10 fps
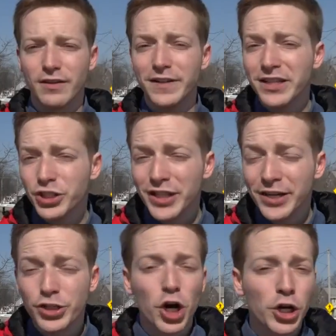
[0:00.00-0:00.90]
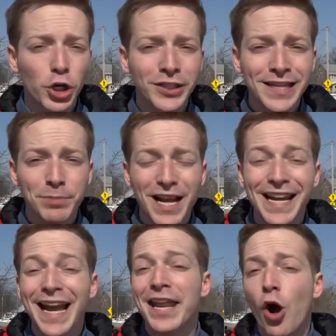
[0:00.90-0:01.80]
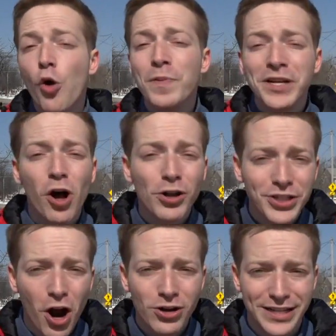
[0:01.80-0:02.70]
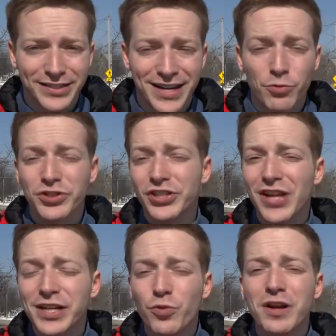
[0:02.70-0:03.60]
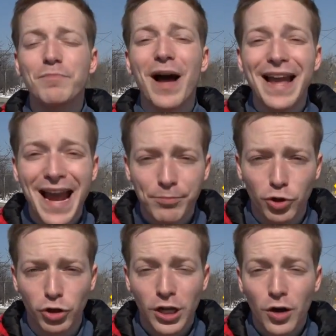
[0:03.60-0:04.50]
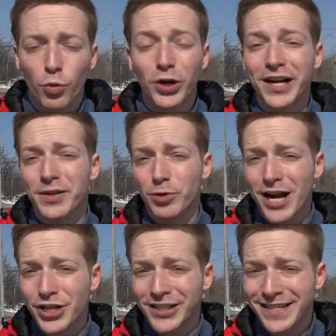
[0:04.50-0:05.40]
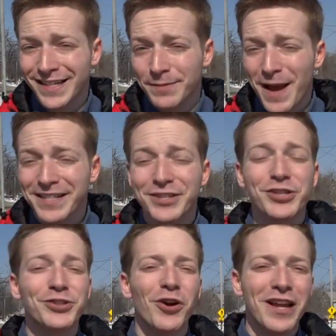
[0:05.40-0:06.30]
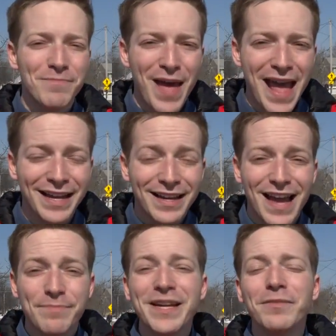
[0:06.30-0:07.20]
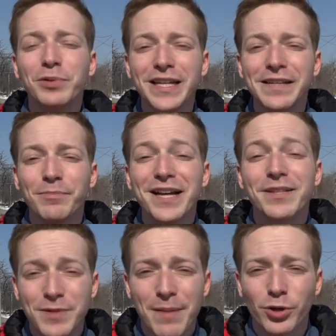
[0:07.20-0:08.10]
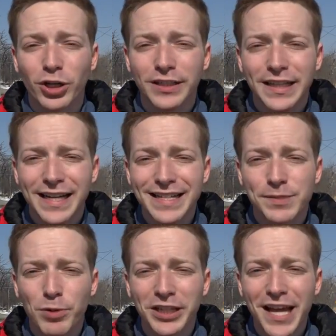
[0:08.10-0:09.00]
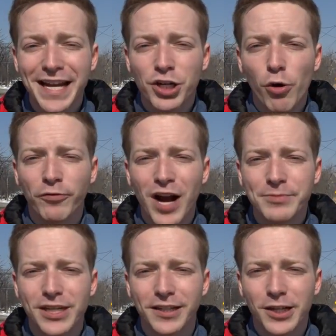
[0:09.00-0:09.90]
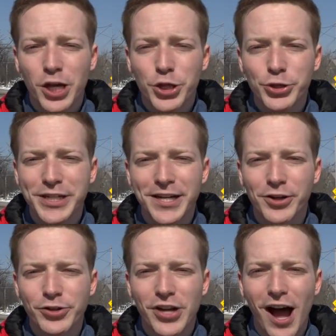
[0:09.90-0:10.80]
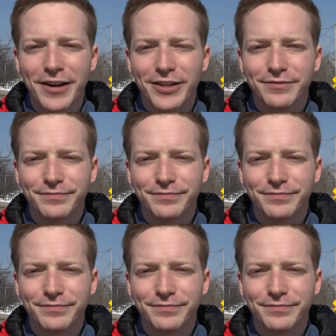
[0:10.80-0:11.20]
Village leaders are currently planning an open call to artists and will select one by April. Work on the project is expected to start in May and be complete by September. In Spring Lake, Noah Fromson, 13 on your side.